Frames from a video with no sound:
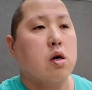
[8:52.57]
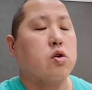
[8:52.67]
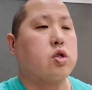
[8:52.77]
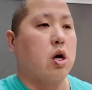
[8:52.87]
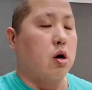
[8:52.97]

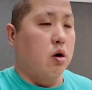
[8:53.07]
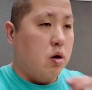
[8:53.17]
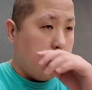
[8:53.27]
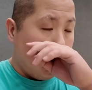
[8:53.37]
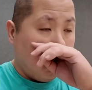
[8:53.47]
So
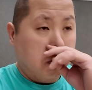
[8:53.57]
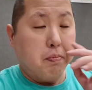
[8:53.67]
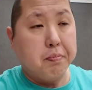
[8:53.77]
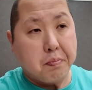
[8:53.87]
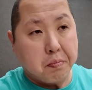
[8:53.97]

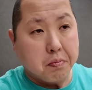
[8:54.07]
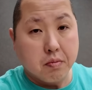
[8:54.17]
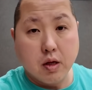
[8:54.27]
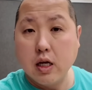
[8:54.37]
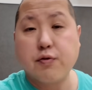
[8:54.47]

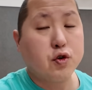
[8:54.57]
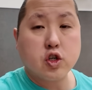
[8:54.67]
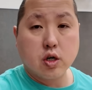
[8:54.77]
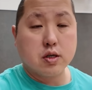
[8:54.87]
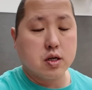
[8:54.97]
it's for
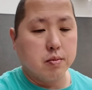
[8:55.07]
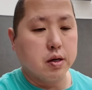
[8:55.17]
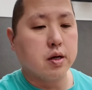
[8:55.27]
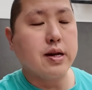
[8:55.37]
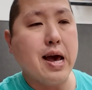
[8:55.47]
sure it's coming.
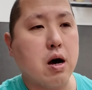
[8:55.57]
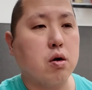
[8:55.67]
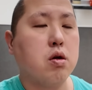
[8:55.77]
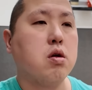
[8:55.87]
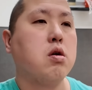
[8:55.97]

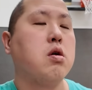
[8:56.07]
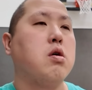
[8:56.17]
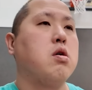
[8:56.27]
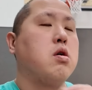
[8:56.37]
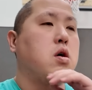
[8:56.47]
Now,
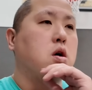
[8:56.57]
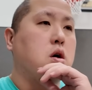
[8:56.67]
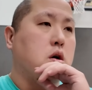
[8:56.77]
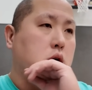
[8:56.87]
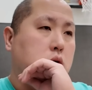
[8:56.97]

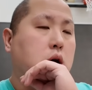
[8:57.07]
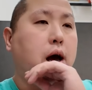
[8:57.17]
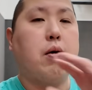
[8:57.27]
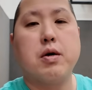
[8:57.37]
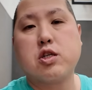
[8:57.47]

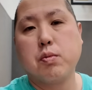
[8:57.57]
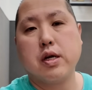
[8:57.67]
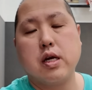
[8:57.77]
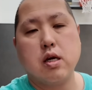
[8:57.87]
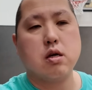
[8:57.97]
how much
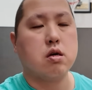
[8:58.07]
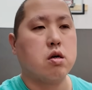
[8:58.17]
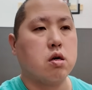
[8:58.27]
money